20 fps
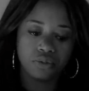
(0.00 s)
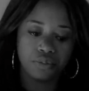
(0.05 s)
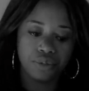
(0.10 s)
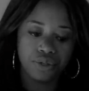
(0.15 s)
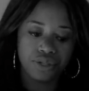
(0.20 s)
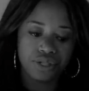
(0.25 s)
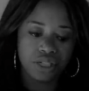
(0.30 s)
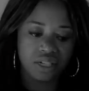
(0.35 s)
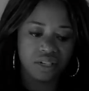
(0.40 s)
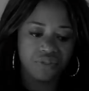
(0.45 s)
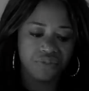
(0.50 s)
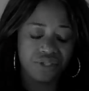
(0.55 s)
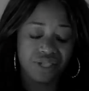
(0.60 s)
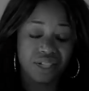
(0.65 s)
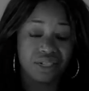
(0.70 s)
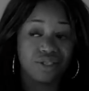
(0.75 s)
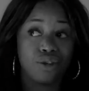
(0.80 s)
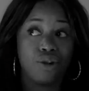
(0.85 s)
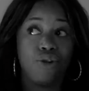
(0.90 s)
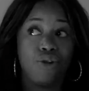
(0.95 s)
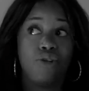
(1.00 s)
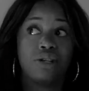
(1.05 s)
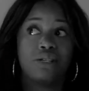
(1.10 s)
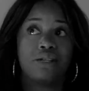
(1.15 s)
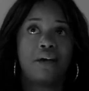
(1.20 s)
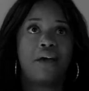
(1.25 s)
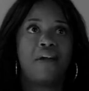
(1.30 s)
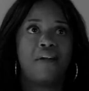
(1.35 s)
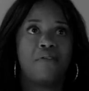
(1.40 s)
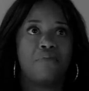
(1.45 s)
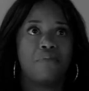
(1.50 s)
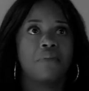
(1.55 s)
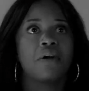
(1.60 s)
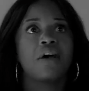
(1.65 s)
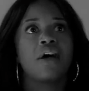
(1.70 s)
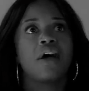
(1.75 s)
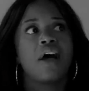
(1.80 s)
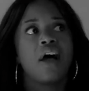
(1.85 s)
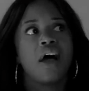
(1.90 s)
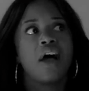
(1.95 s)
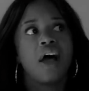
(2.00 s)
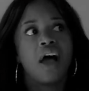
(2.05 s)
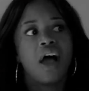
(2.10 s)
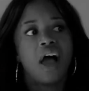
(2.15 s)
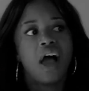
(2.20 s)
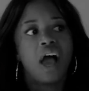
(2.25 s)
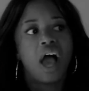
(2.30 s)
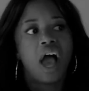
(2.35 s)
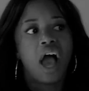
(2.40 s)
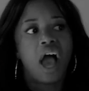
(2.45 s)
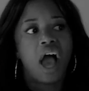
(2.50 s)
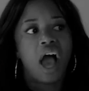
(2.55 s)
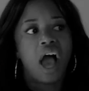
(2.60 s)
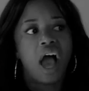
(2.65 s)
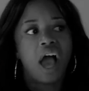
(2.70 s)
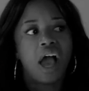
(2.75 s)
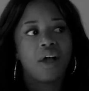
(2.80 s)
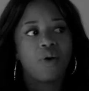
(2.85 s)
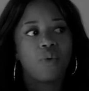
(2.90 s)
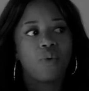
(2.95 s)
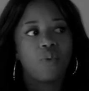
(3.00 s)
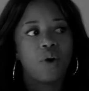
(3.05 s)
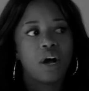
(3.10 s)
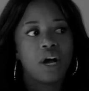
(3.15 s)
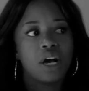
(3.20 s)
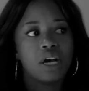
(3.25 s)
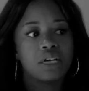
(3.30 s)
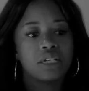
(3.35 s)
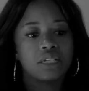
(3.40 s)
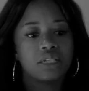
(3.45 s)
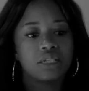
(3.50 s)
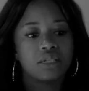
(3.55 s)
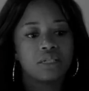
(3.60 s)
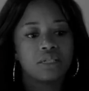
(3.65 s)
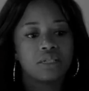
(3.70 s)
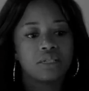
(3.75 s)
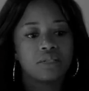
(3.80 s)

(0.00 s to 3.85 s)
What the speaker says: person. And for such a long time, I was